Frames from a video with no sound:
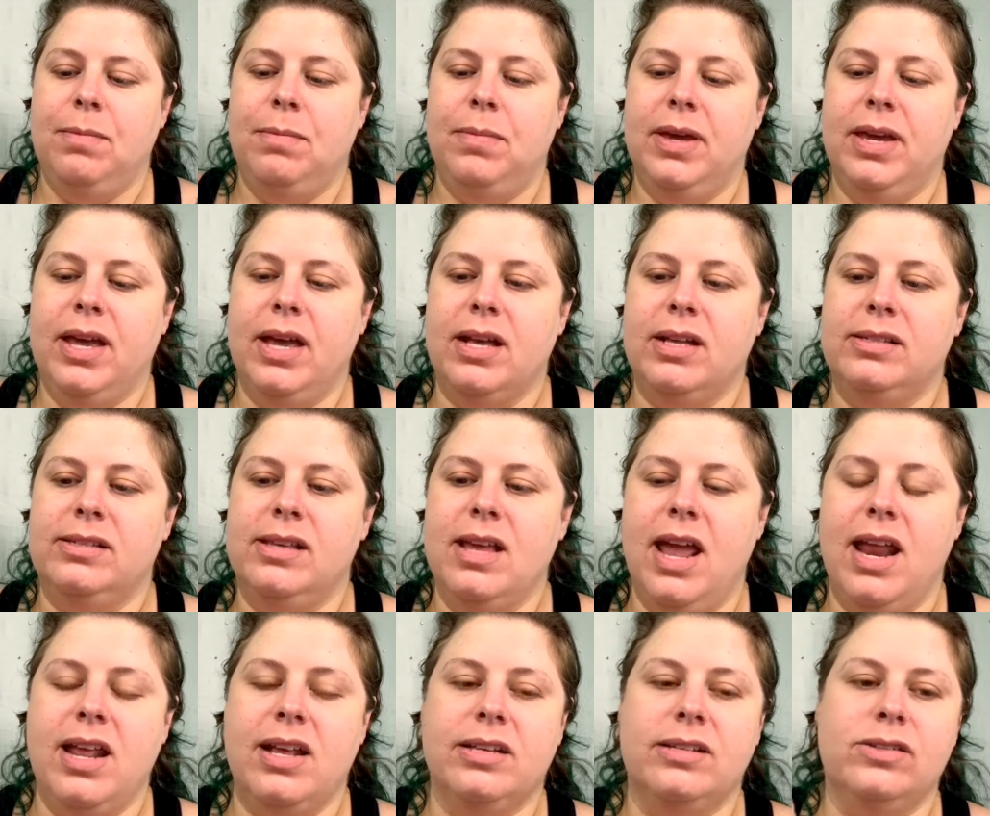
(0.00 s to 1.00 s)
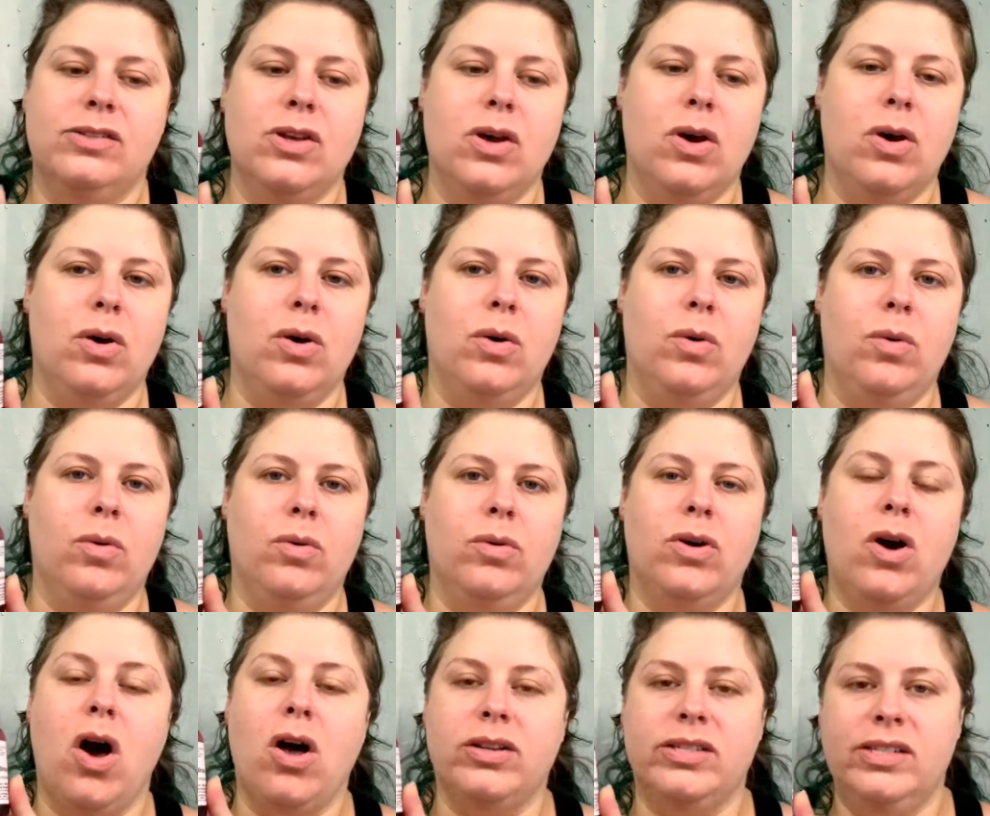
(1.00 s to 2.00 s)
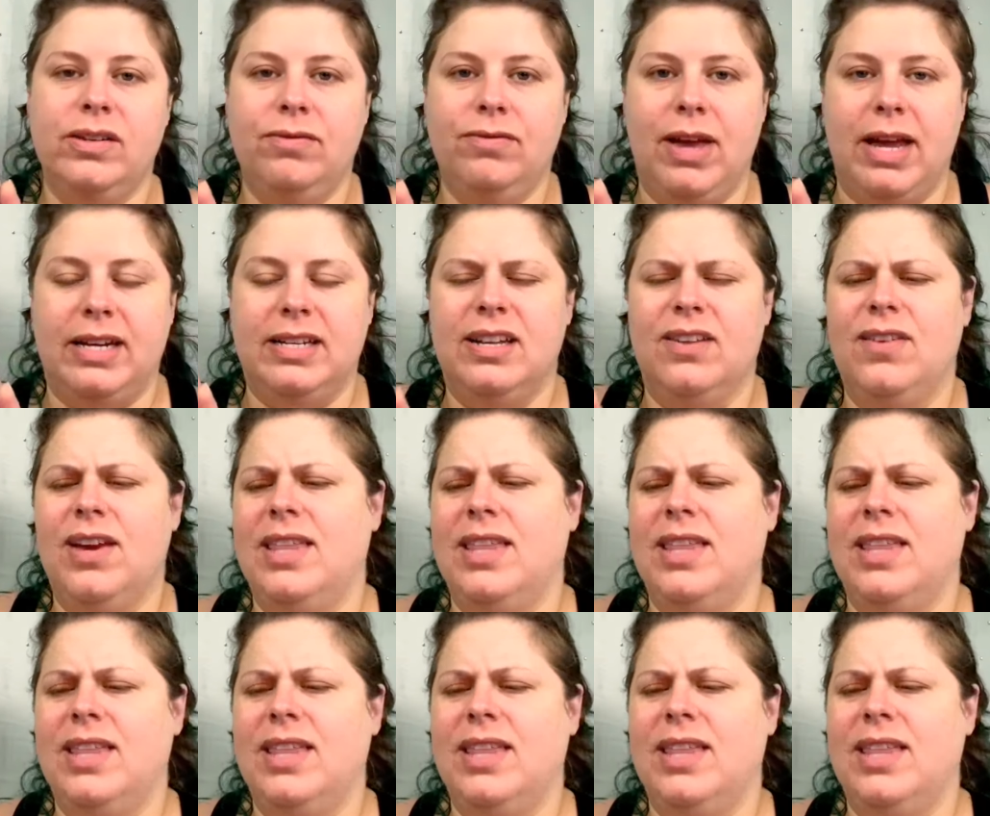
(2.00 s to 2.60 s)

because it is so cost effective.